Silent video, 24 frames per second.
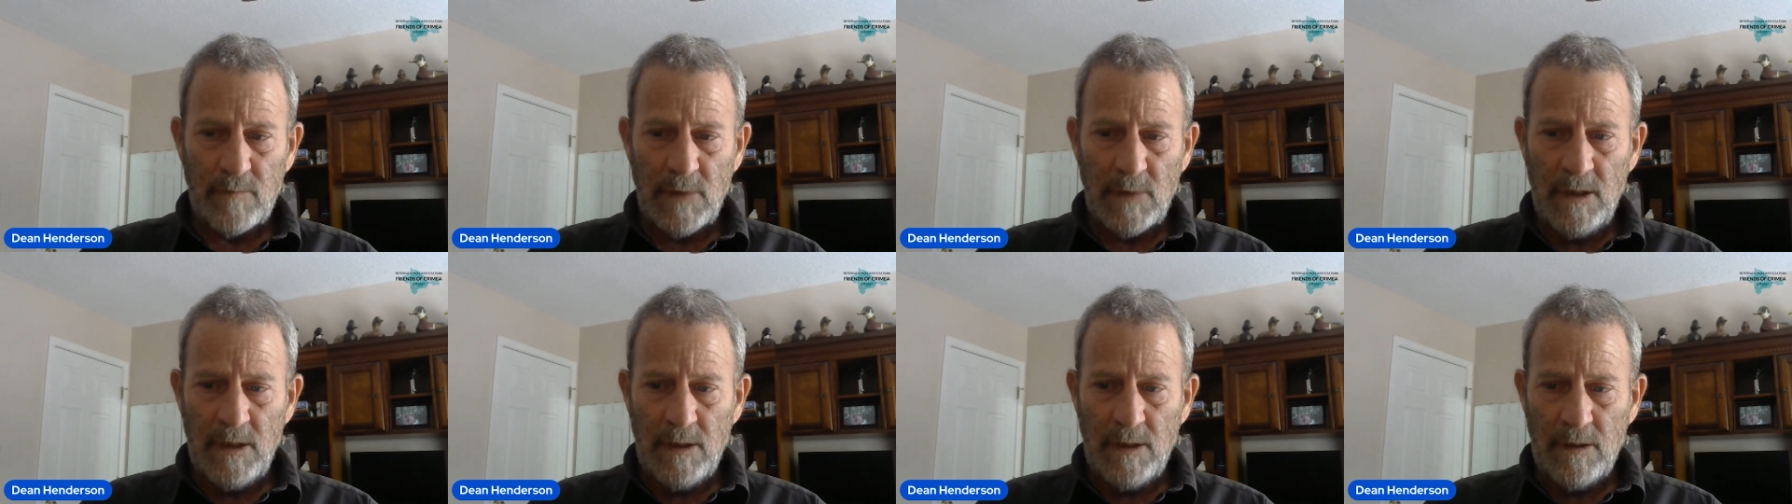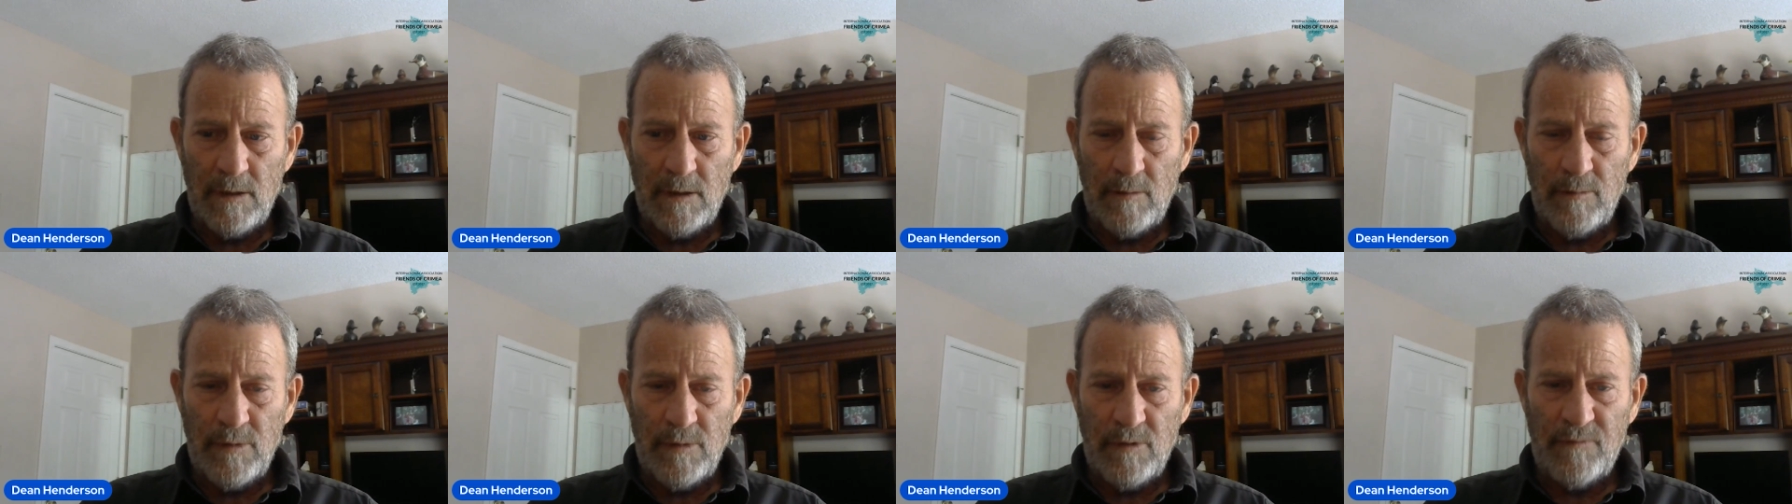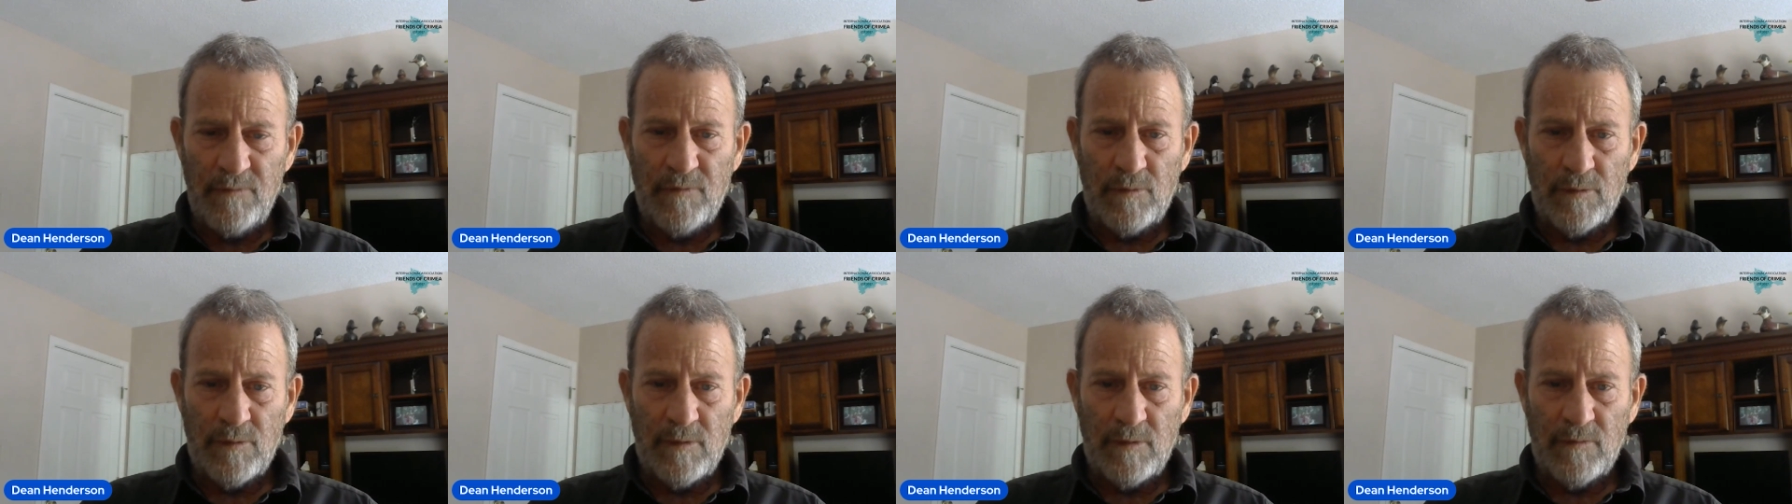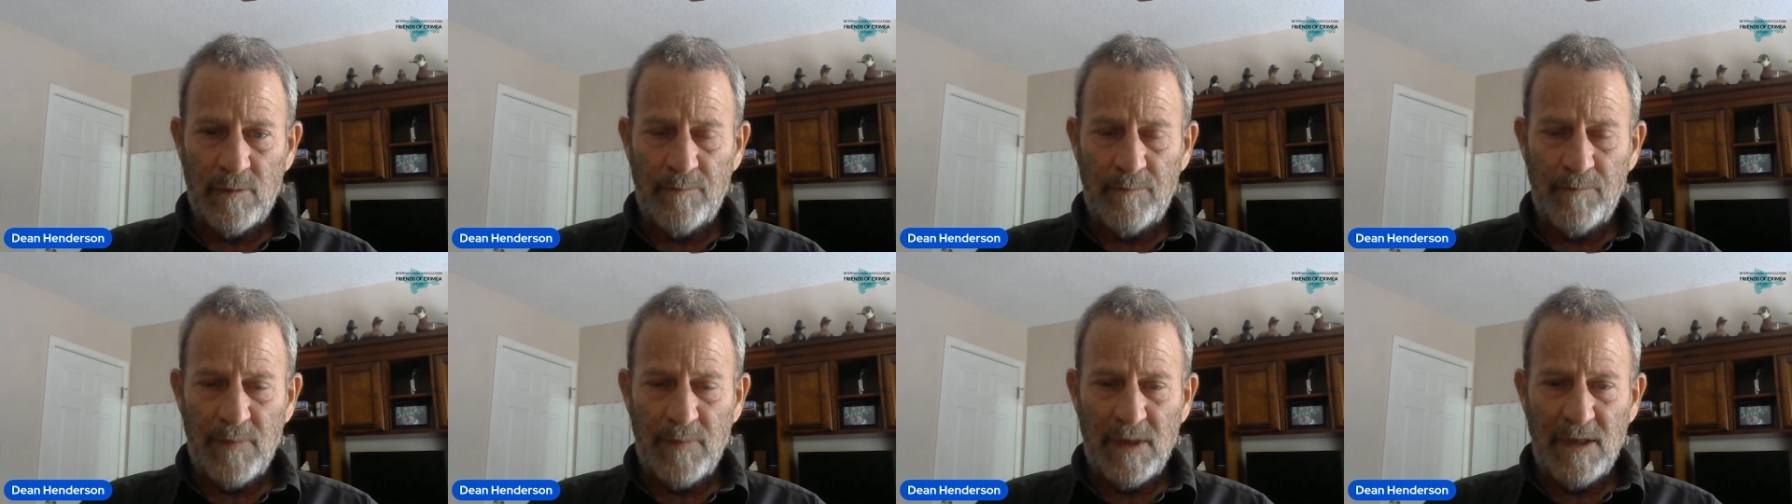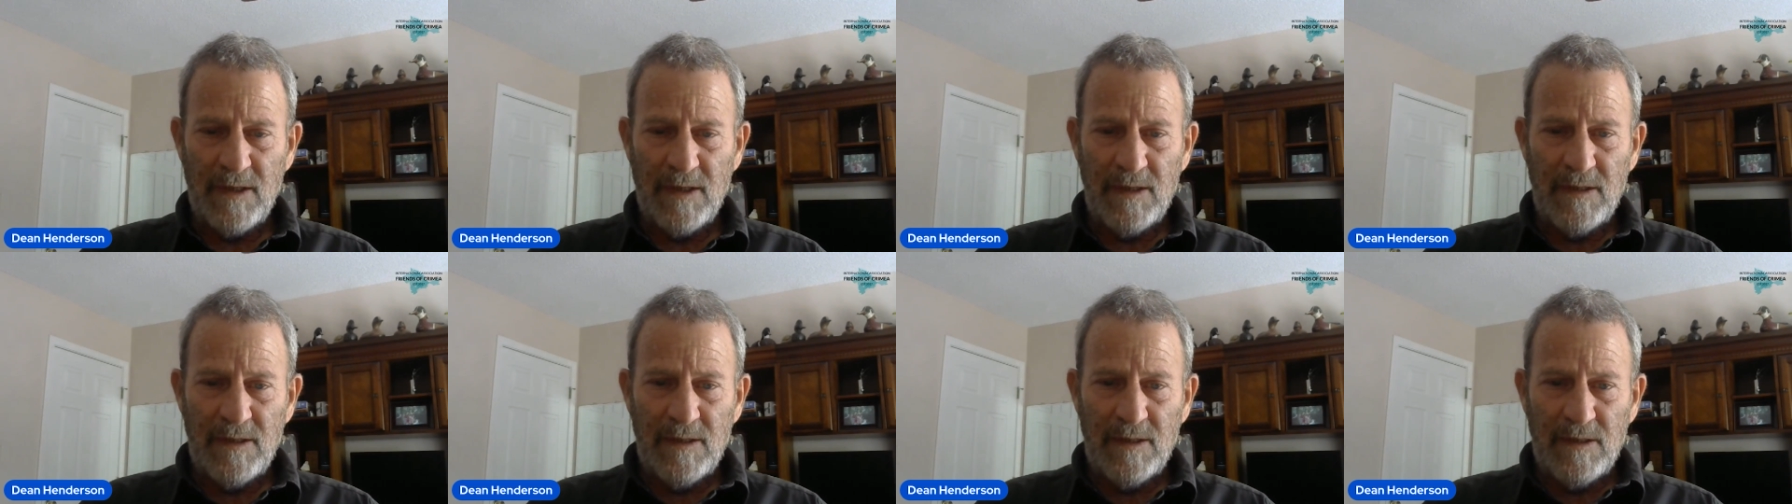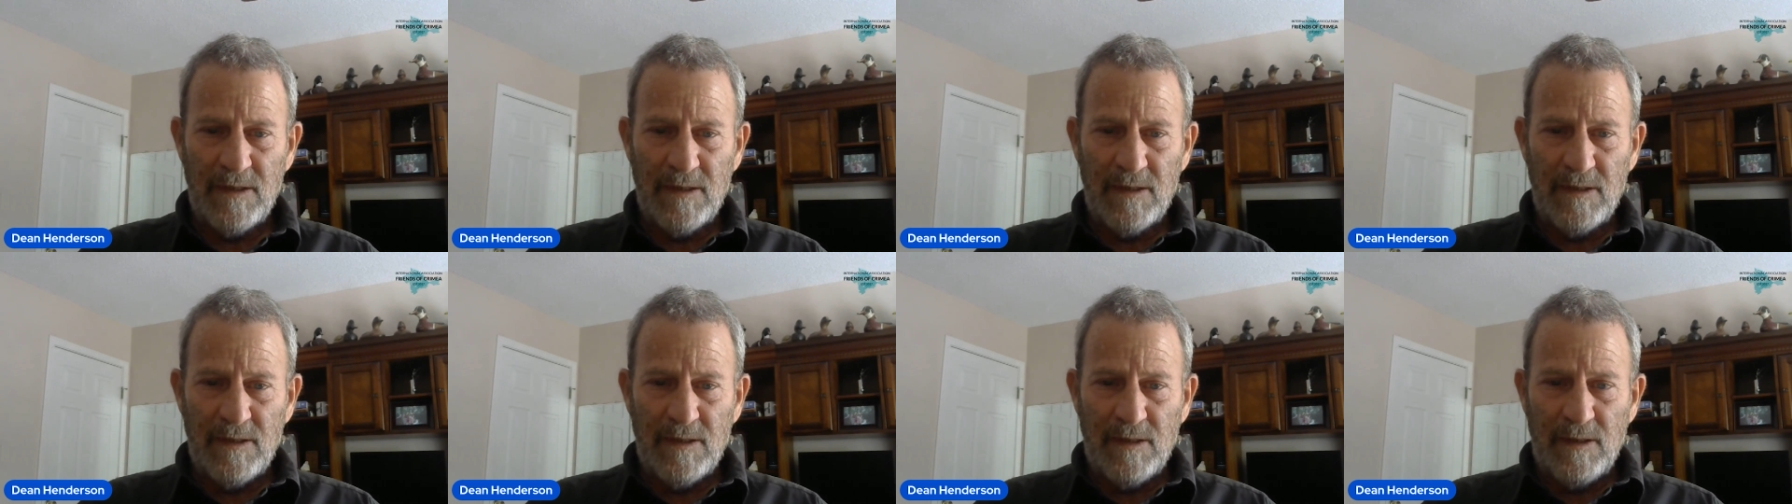Yeah, beautiful river
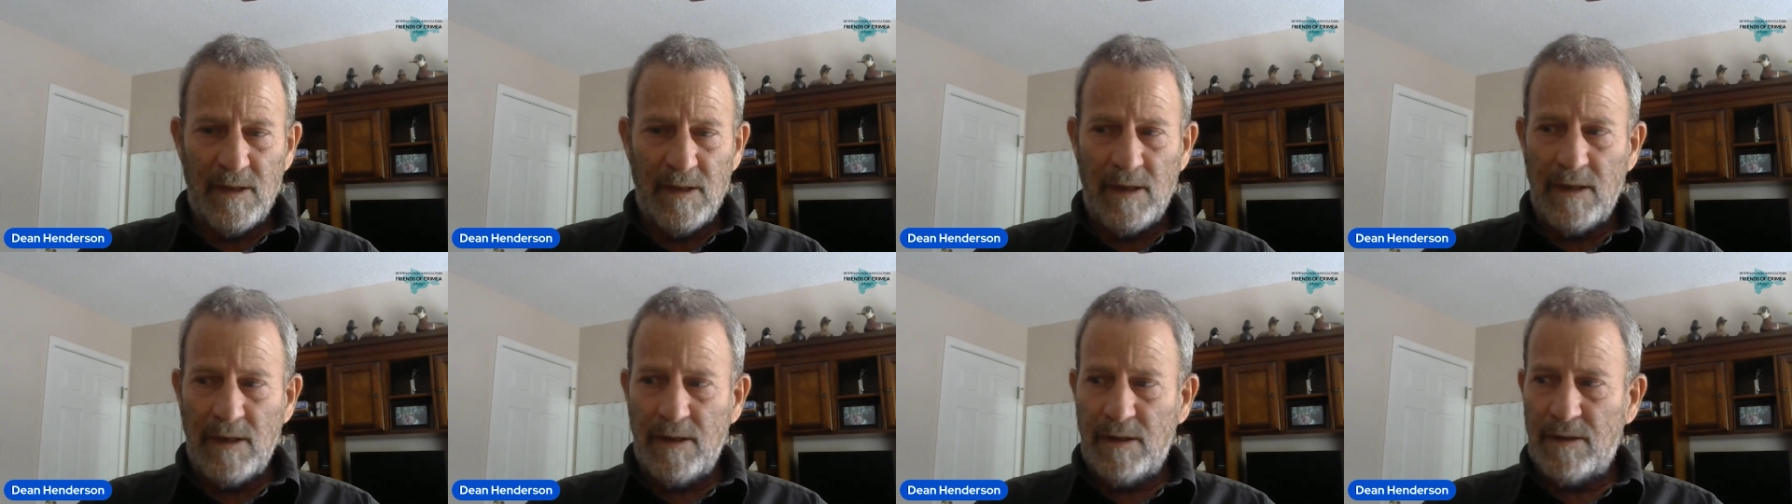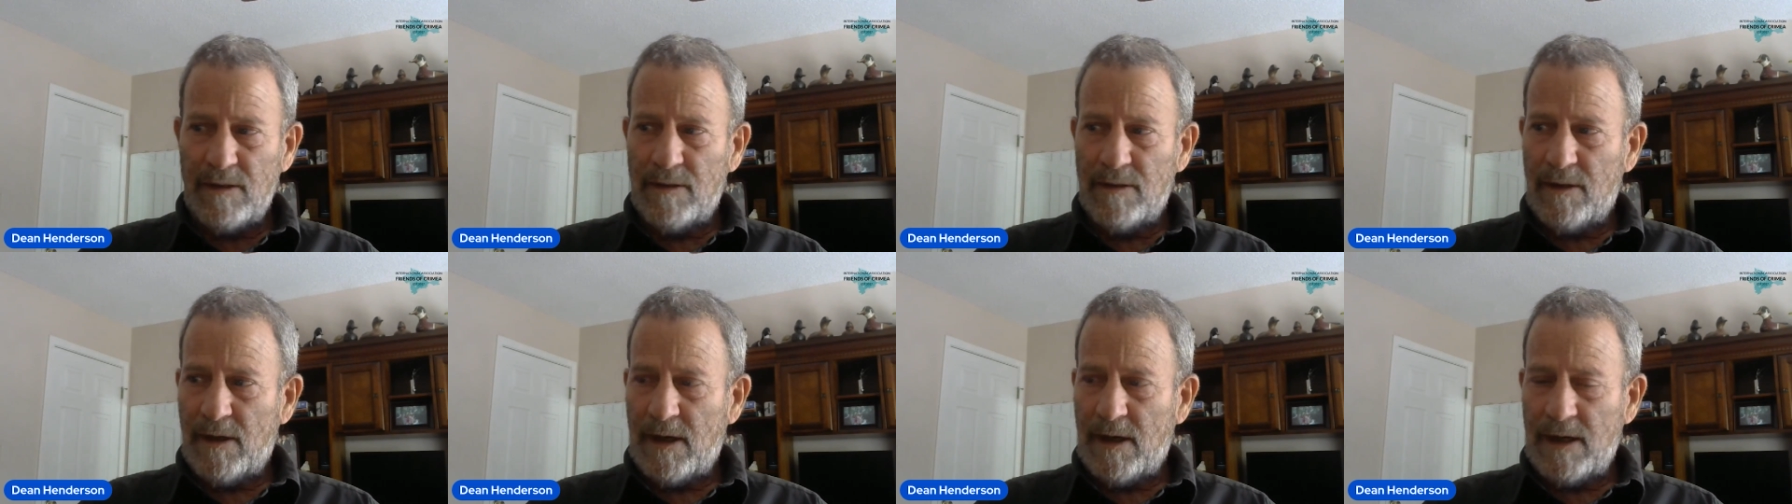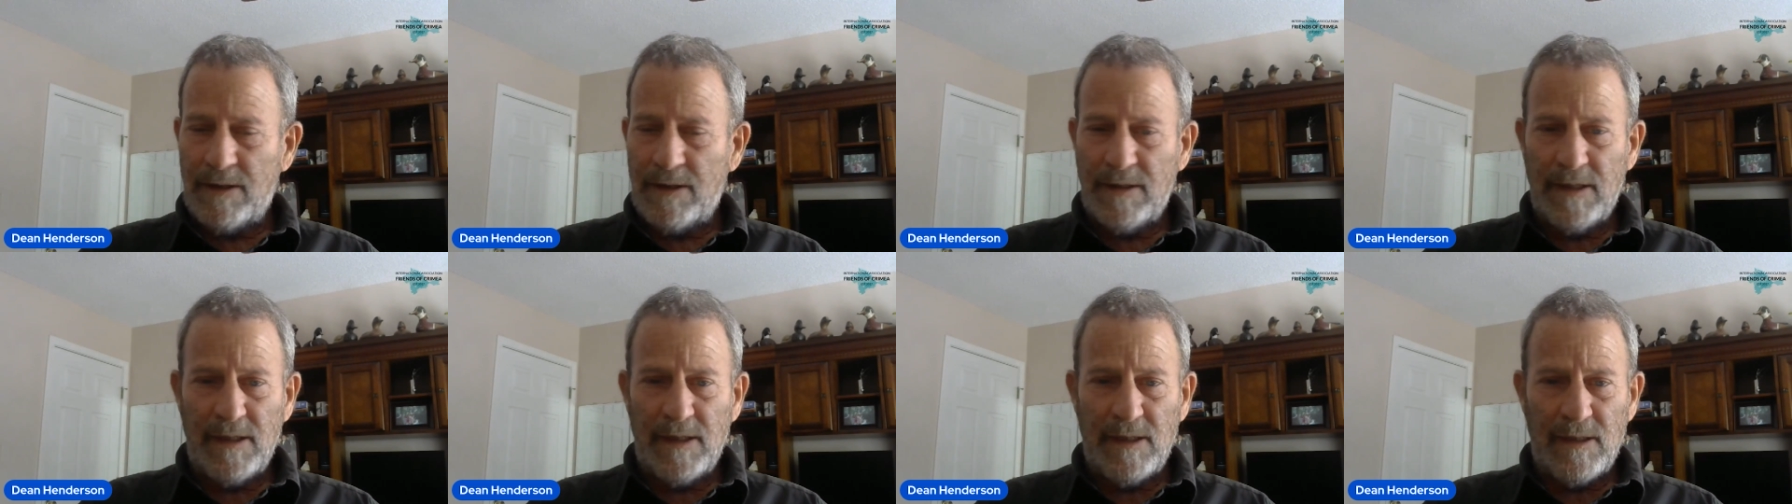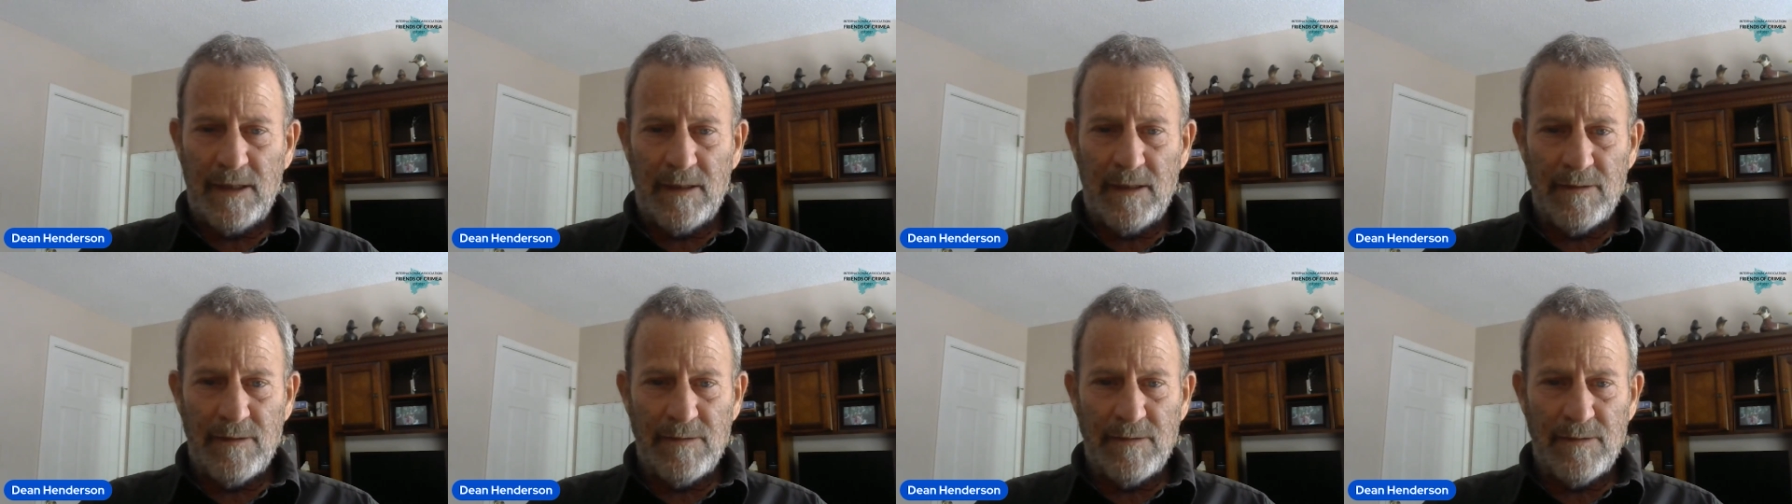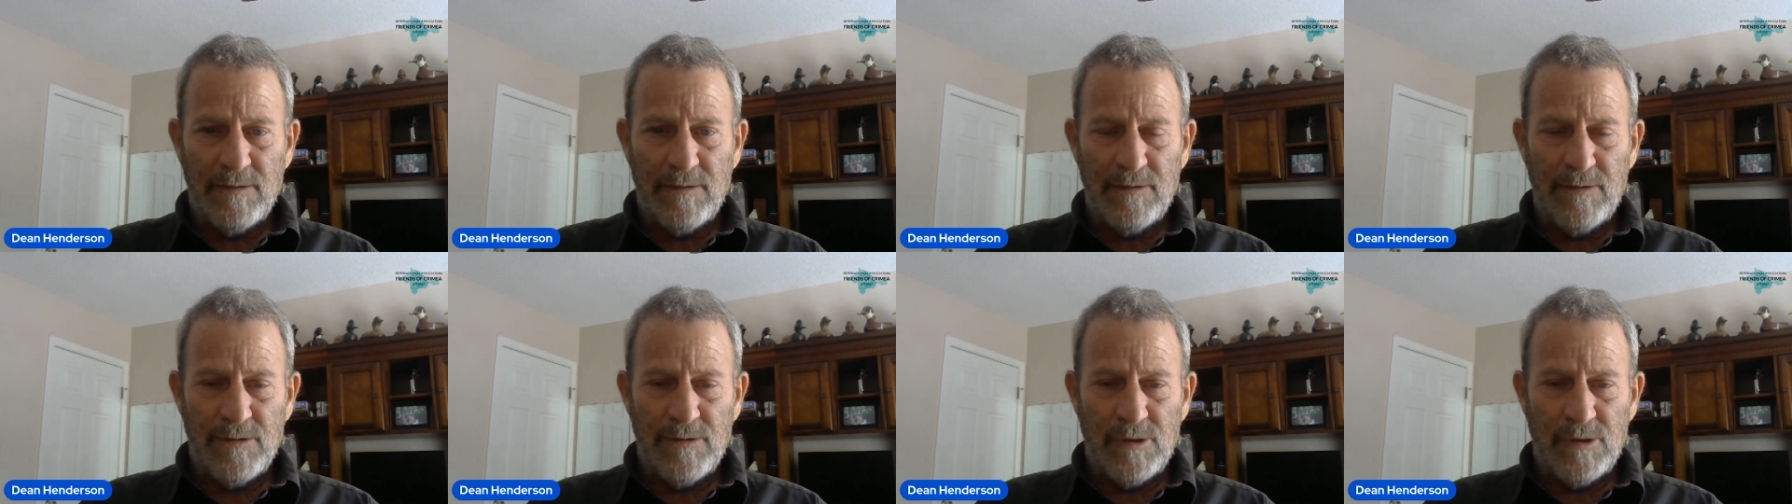and a hot day and